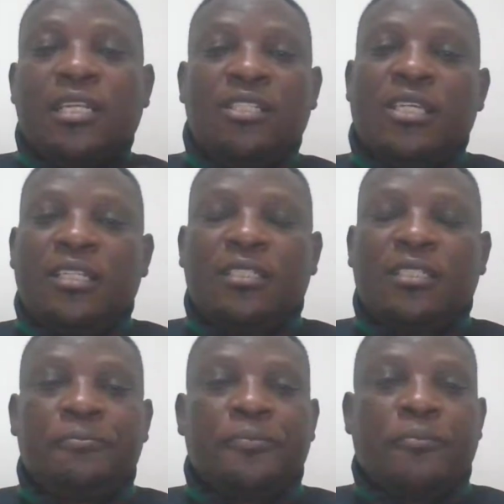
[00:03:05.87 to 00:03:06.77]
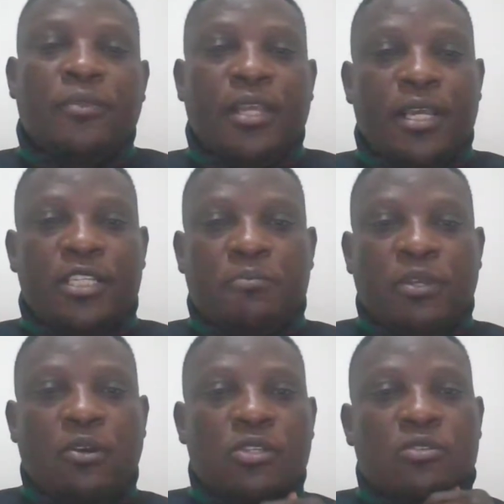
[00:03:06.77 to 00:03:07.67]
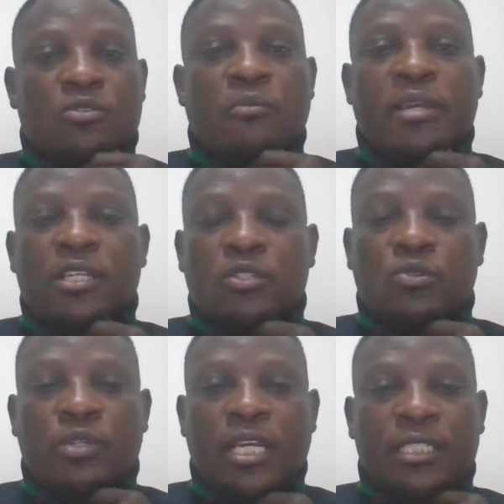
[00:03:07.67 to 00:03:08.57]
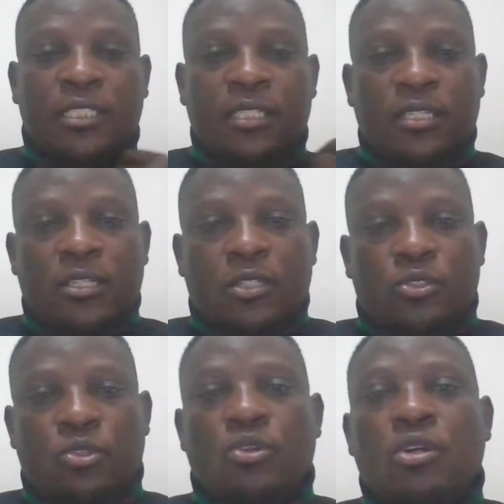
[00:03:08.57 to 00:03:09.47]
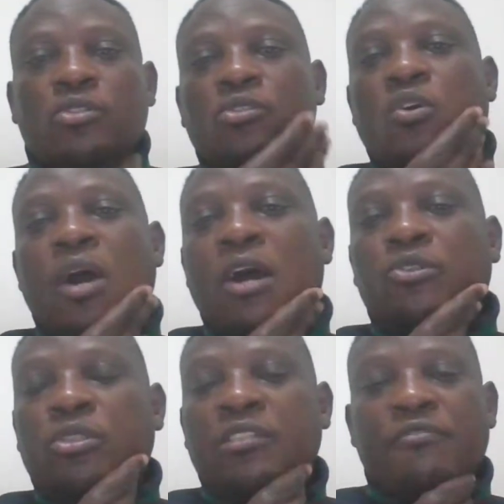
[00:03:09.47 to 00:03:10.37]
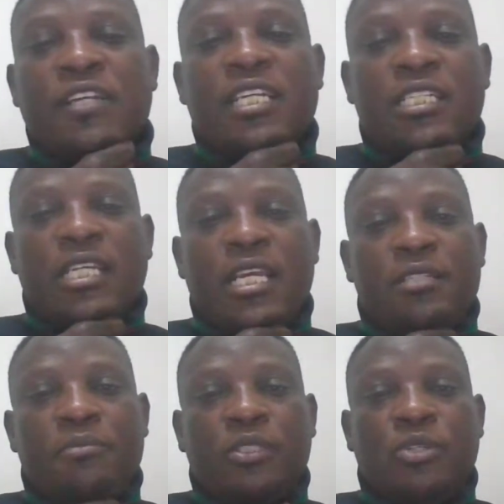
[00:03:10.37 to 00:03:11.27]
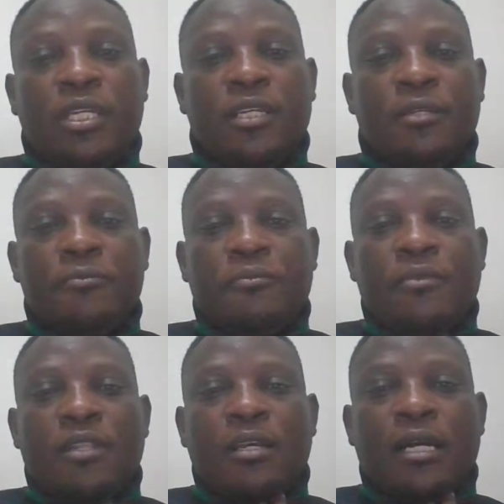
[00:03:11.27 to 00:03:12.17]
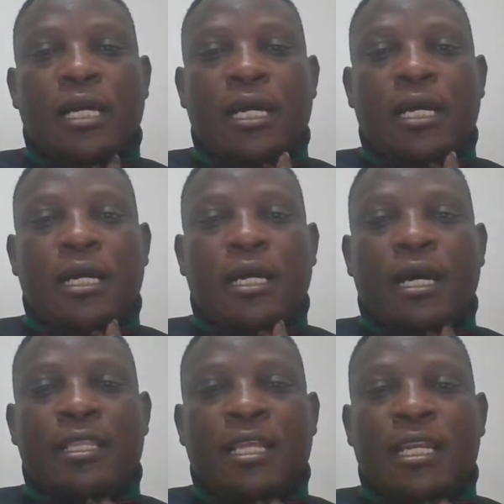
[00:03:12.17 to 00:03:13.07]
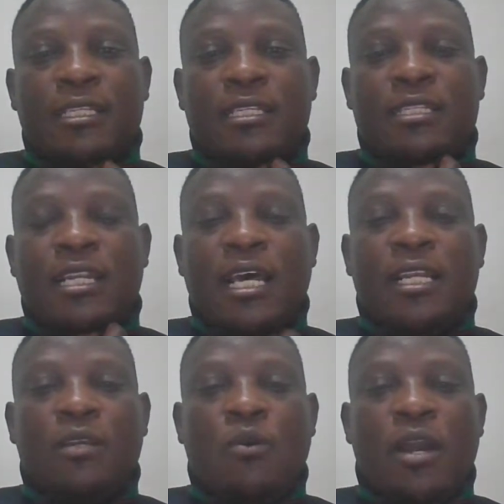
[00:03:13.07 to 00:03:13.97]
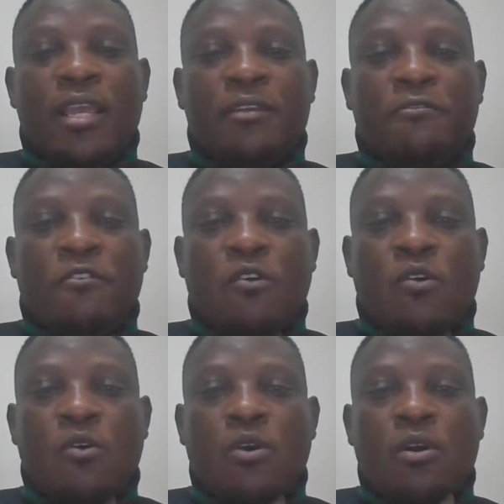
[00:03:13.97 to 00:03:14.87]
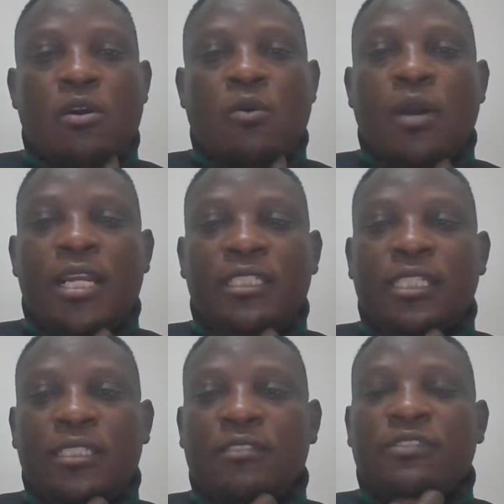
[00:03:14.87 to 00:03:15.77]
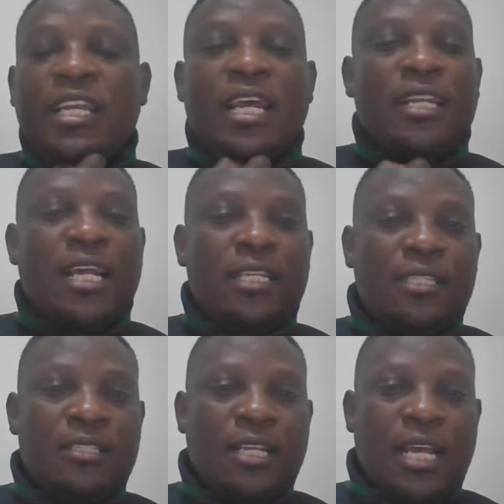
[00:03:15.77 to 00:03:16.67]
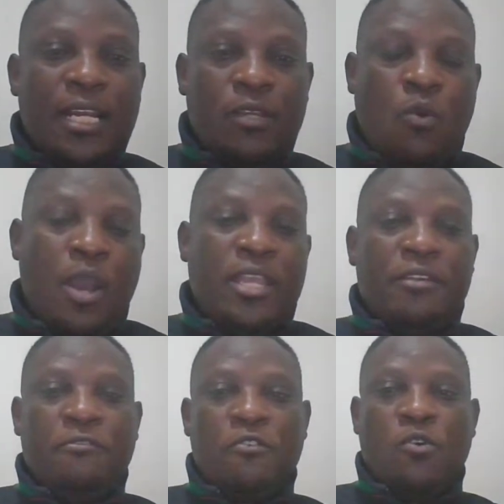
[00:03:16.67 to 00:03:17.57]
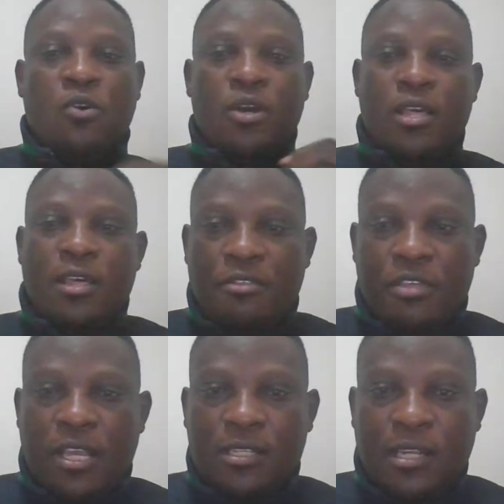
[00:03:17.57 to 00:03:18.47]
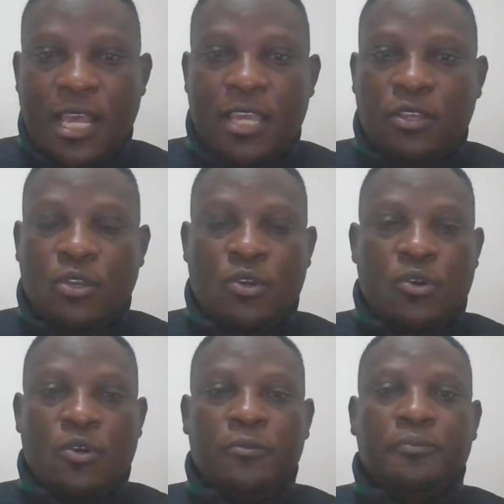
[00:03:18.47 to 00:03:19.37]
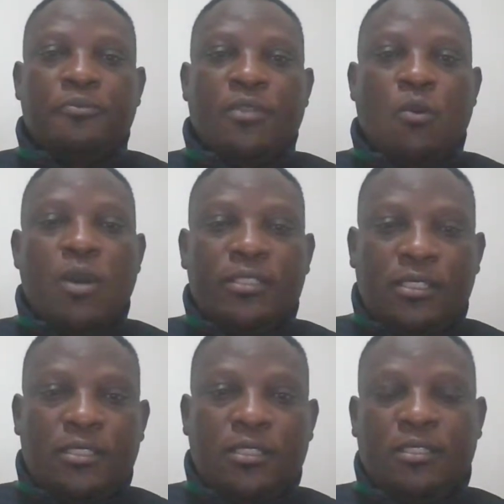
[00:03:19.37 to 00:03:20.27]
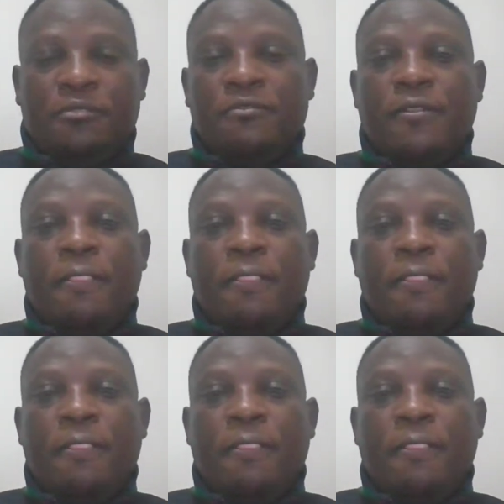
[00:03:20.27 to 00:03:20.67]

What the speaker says: rejected, is because so many students do not know how to differentiate between analysis that are required for qualitative and analysis that are required for things like your quantitative.